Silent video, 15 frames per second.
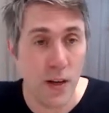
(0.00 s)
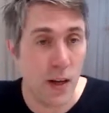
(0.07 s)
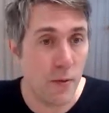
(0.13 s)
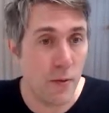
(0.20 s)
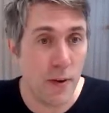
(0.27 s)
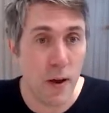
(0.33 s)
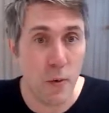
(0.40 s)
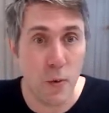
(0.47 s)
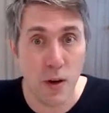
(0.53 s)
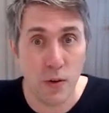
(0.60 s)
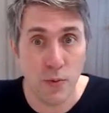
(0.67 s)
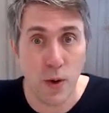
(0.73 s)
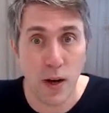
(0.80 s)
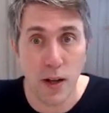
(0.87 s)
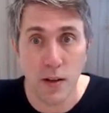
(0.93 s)
Very
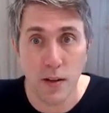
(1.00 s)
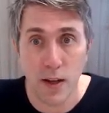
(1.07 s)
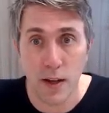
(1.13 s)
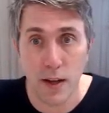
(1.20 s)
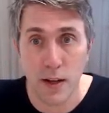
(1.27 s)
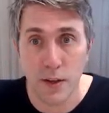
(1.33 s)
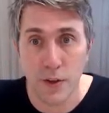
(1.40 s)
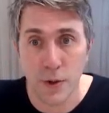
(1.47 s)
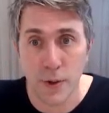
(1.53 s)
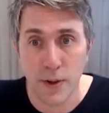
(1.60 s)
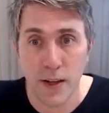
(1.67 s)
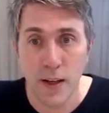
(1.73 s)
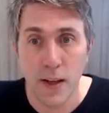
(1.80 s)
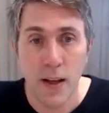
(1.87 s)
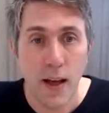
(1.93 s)
worthwhile in
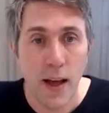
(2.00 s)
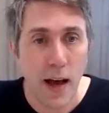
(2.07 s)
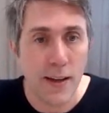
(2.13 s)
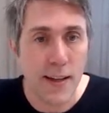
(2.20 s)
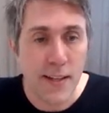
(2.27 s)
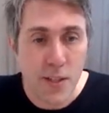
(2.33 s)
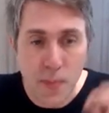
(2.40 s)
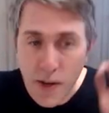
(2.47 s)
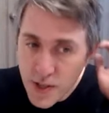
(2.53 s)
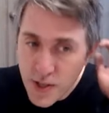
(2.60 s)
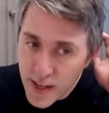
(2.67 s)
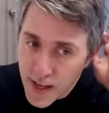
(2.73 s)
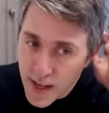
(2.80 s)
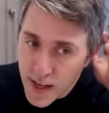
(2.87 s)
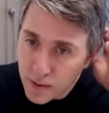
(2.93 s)
doing. I need to mention
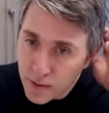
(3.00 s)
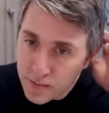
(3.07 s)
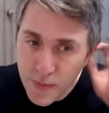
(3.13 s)
email.